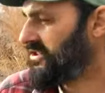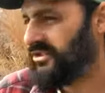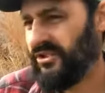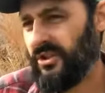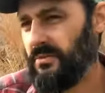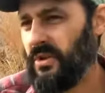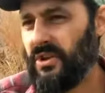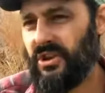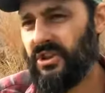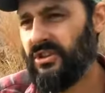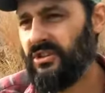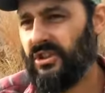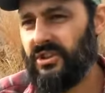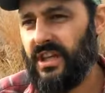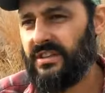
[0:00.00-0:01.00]
to consumer, and you
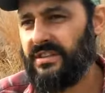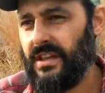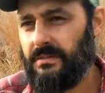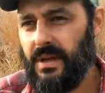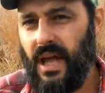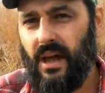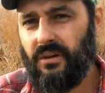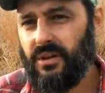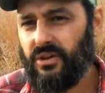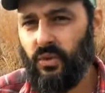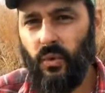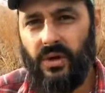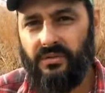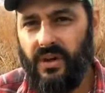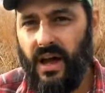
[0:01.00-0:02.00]
can turn that same cow into
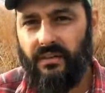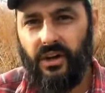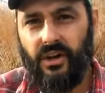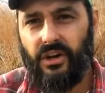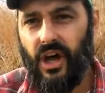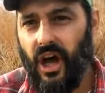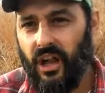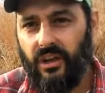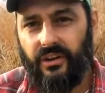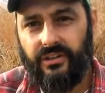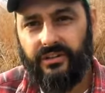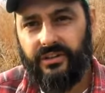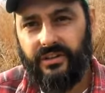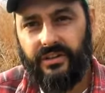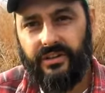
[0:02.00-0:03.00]

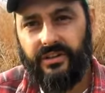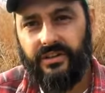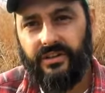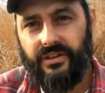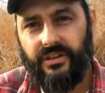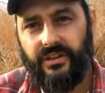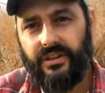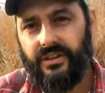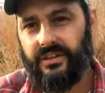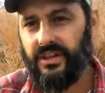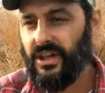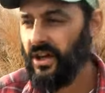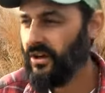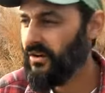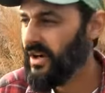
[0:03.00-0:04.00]
$2,500. Yeah.
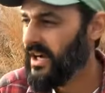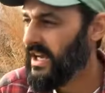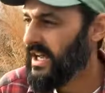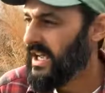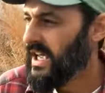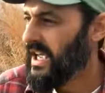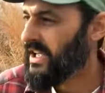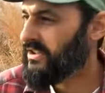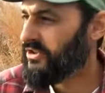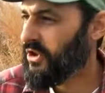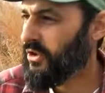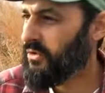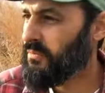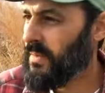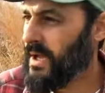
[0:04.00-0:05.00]
You know? And
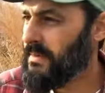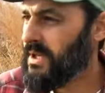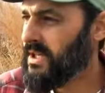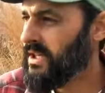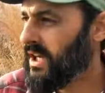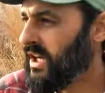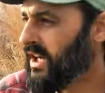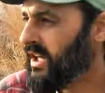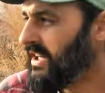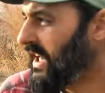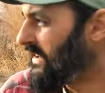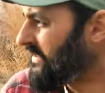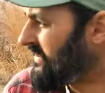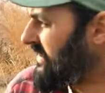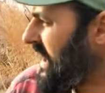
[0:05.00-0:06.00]
so maybe, uh, and
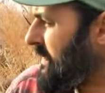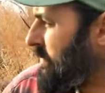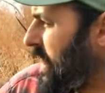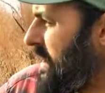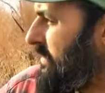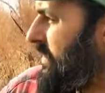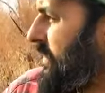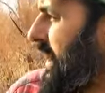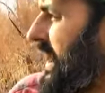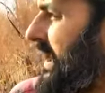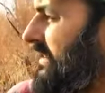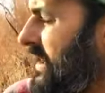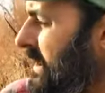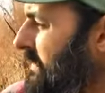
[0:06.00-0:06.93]
that's the same way with the way I